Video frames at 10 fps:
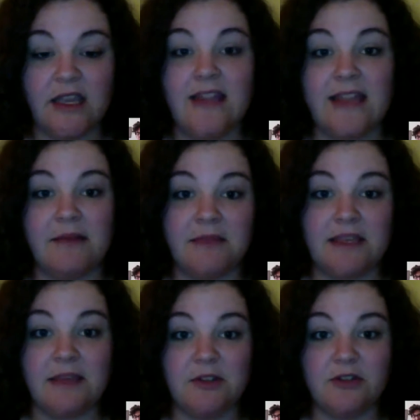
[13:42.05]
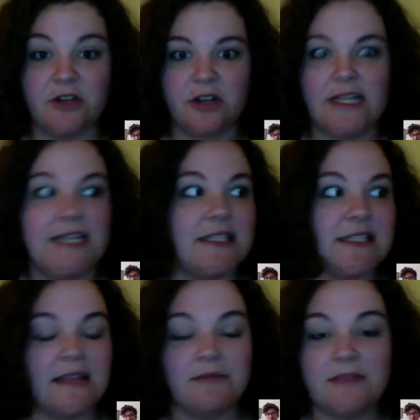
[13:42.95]
that can be triggered. It's the
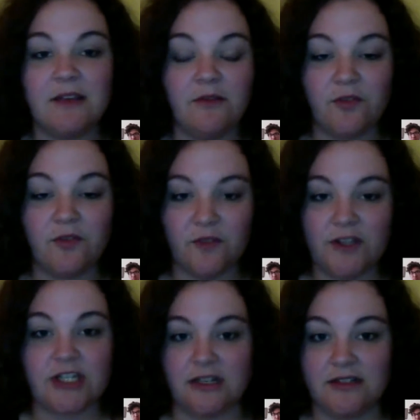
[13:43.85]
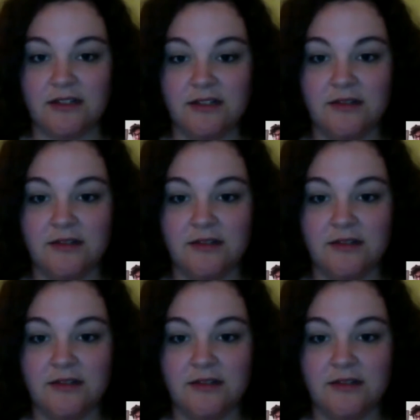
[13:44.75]
same thing for fiction. Right.